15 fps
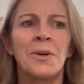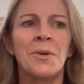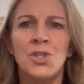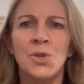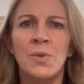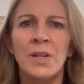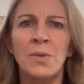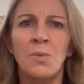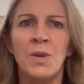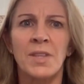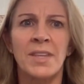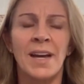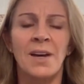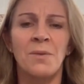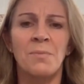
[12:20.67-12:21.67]
do it
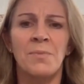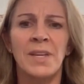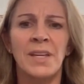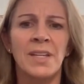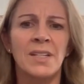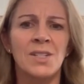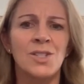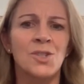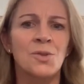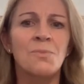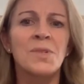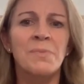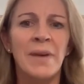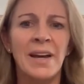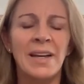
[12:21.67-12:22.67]
without being
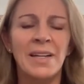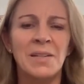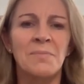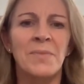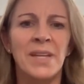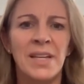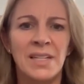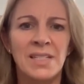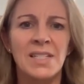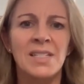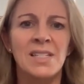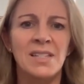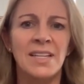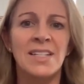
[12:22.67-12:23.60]
consumed by it because it's